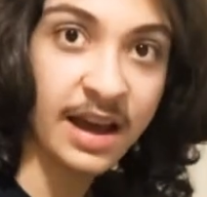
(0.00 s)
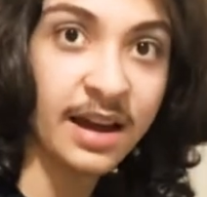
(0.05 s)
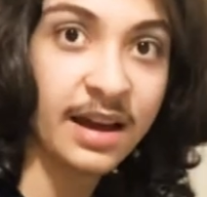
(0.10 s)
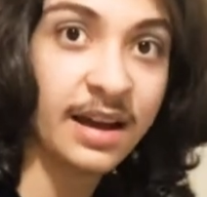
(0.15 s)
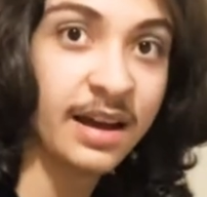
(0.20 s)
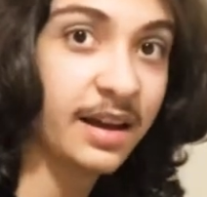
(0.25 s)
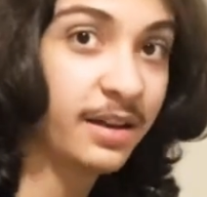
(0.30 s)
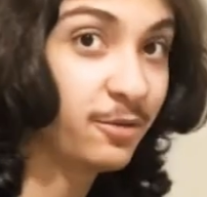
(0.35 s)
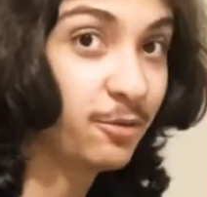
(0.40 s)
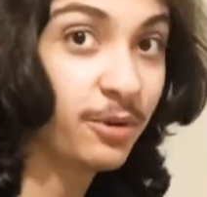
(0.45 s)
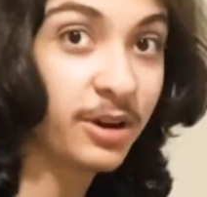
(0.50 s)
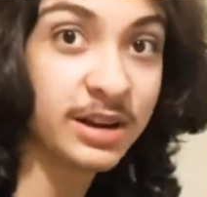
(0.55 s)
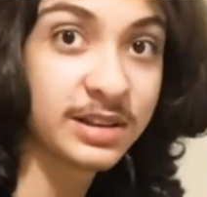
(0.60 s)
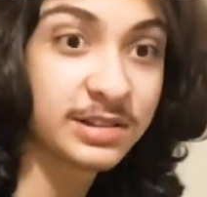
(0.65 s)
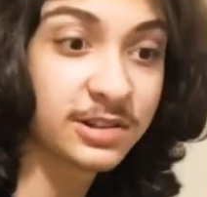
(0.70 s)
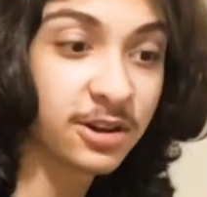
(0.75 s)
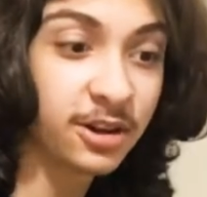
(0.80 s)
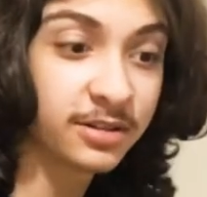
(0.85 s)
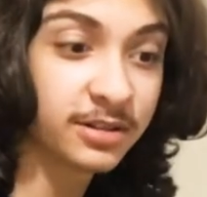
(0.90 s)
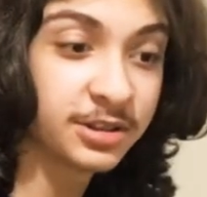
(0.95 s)
and why it's
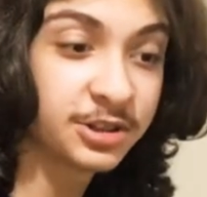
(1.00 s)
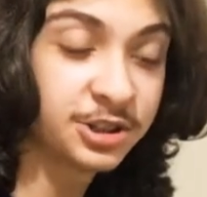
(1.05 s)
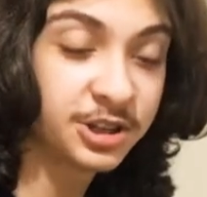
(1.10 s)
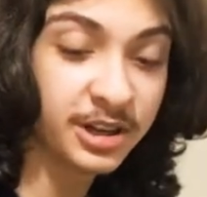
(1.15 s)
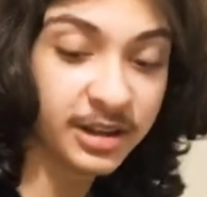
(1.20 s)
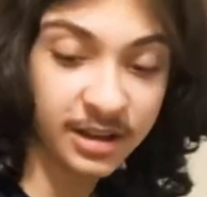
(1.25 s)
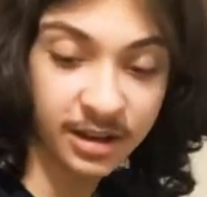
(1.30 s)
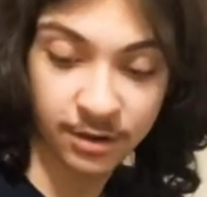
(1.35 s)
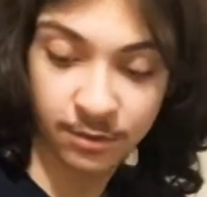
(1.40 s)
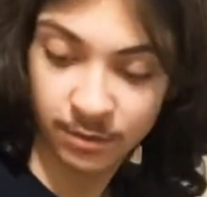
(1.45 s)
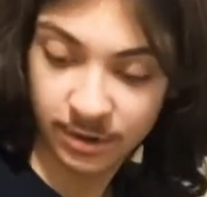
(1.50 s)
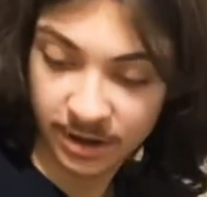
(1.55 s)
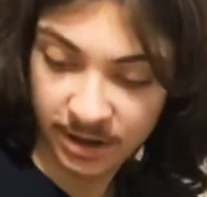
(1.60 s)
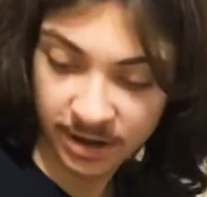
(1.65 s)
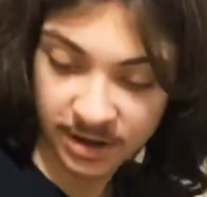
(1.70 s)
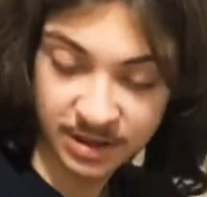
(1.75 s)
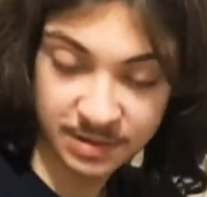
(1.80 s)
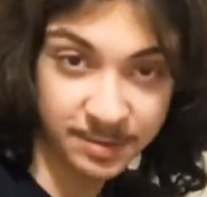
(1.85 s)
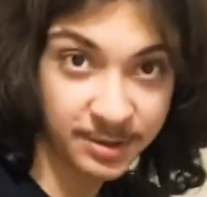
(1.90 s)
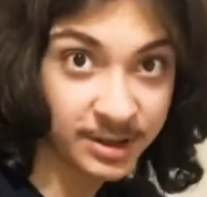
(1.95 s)
called the chicken wing is
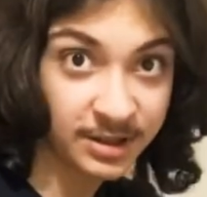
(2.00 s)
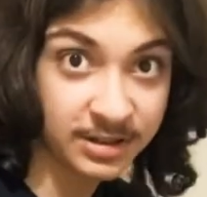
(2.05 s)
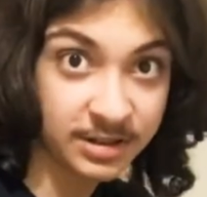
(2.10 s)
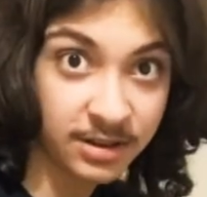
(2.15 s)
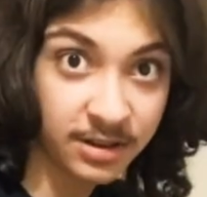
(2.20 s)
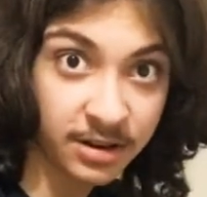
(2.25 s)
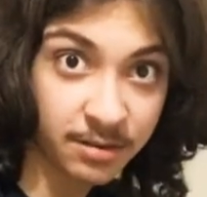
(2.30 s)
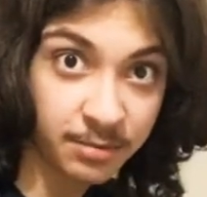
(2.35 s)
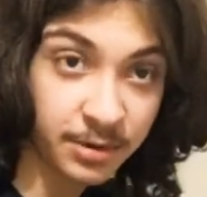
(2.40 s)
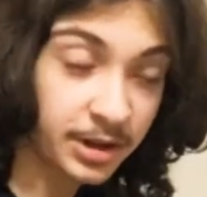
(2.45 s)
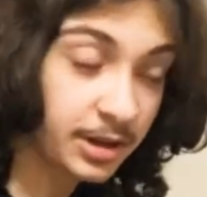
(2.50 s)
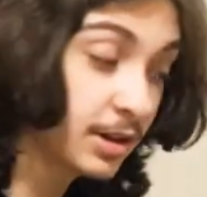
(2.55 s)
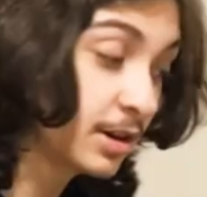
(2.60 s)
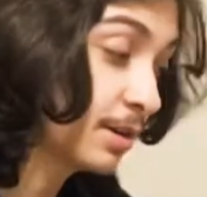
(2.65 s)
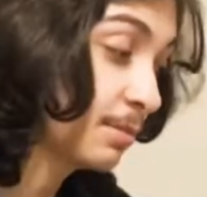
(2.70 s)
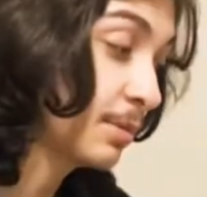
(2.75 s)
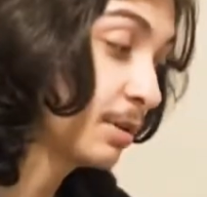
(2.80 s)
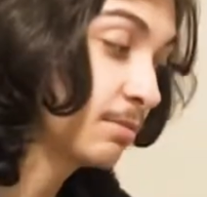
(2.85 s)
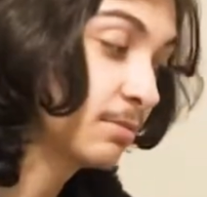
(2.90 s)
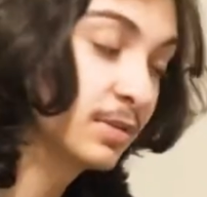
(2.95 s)
because look at my arm.
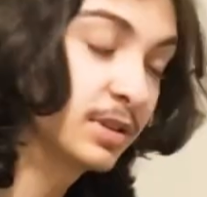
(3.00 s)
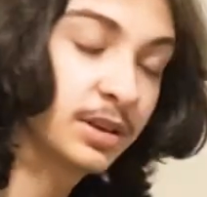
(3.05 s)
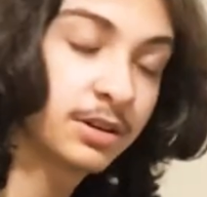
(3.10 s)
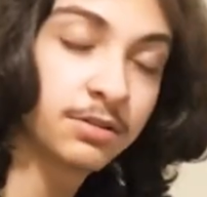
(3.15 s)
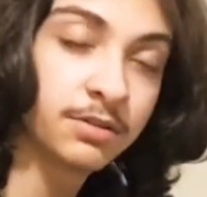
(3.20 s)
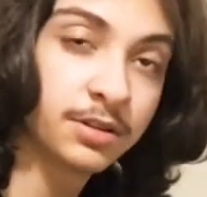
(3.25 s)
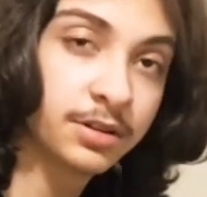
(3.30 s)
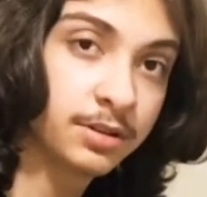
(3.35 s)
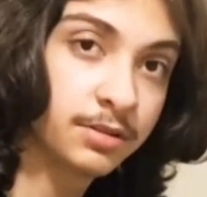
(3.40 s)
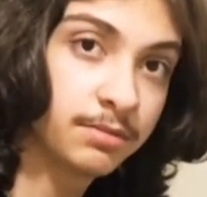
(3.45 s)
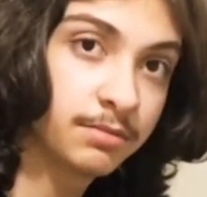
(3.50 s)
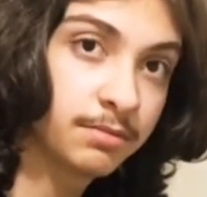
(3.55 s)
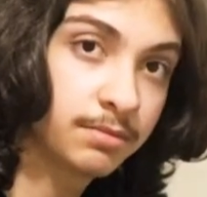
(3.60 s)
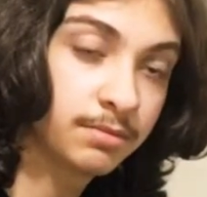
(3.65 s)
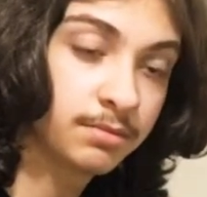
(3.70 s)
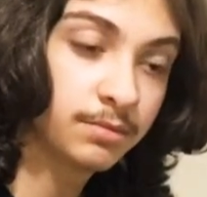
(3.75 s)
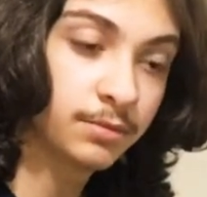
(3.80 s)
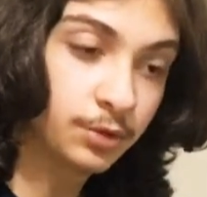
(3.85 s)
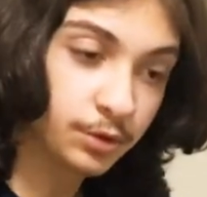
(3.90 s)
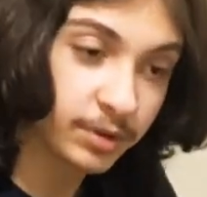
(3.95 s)
I'm literally
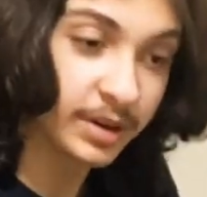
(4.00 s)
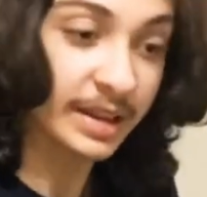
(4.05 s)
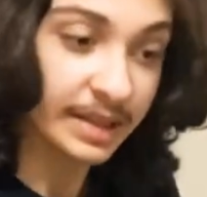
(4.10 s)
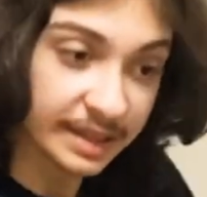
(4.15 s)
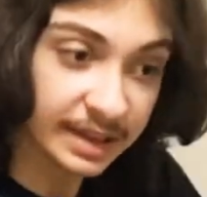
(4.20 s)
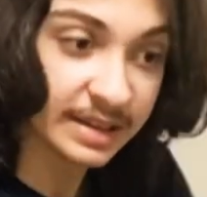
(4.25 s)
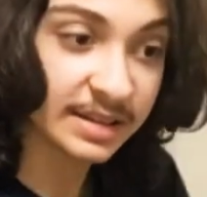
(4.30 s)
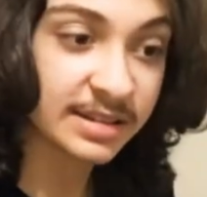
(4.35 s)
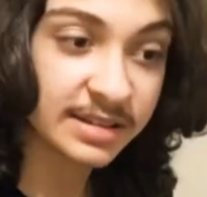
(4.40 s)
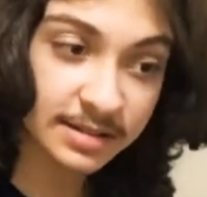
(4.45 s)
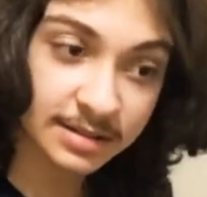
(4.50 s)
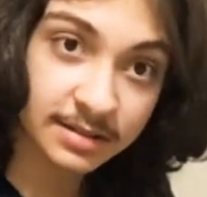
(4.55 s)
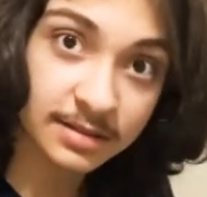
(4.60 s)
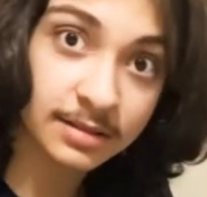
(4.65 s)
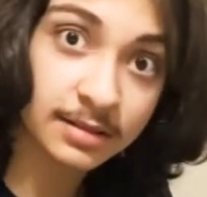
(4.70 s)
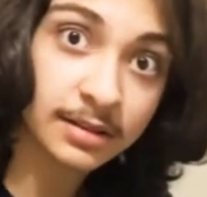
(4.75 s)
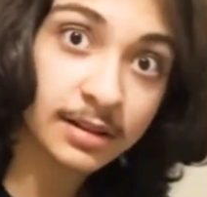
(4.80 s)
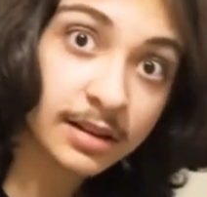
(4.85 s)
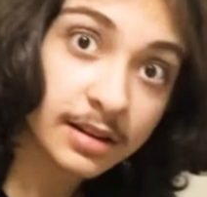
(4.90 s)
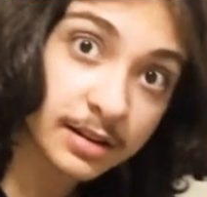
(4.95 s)
doing this,
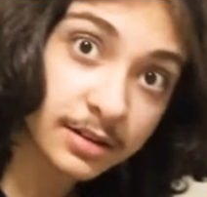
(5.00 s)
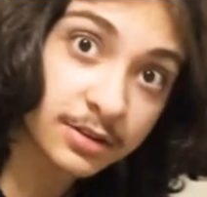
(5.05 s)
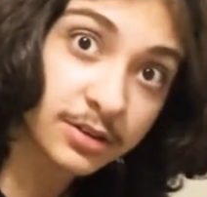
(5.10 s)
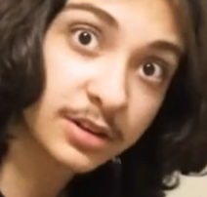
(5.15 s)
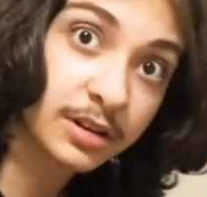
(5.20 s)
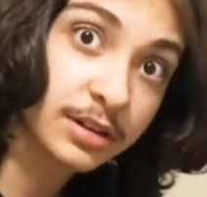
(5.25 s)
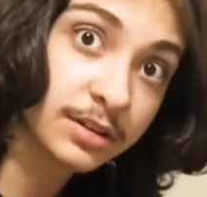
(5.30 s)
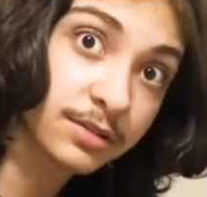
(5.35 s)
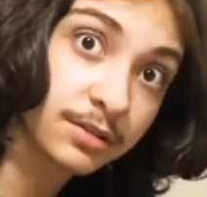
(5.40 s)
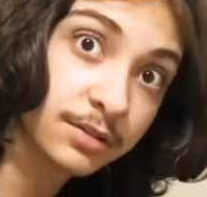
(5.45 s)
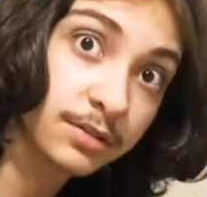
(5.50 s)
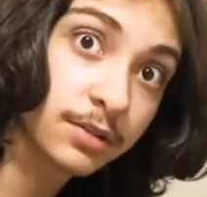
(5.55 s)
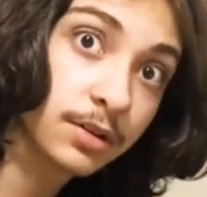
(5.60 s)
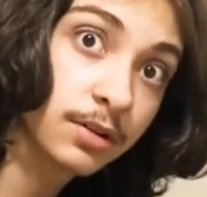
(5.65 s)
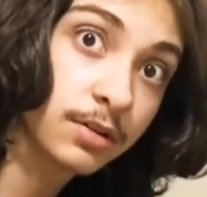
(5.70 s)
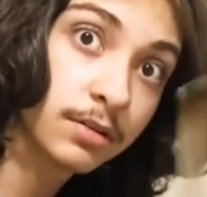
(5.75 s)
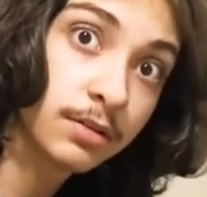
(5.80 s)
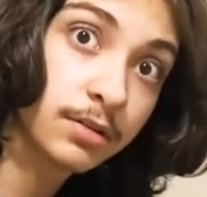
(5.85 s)
the chicken. So